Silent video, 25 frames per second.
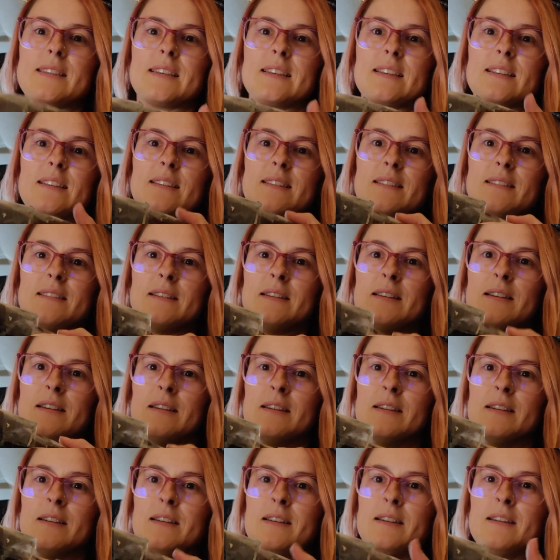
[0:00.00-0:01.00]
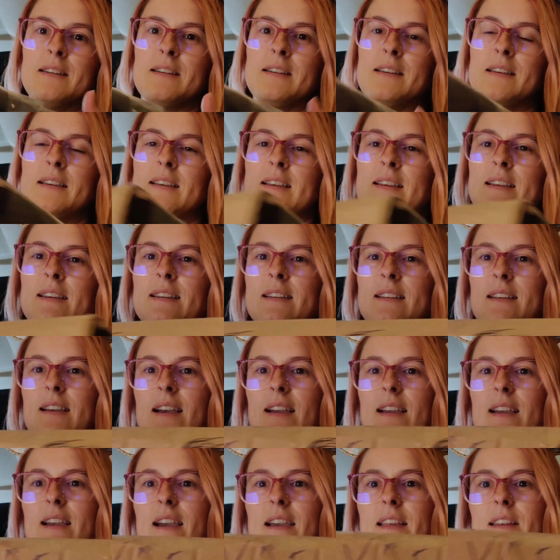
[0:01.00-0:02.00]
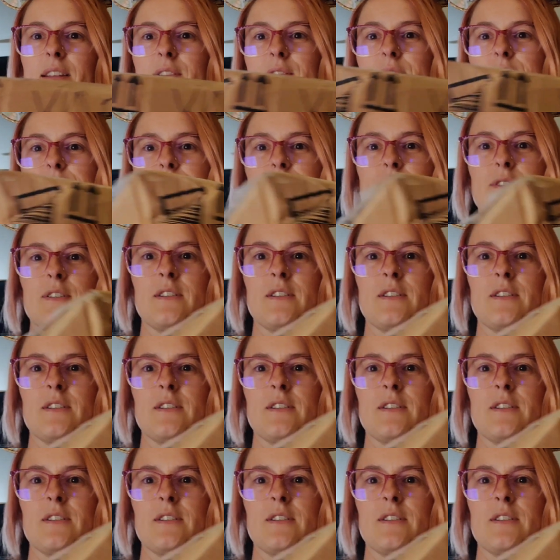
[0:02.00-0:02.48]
It got kind of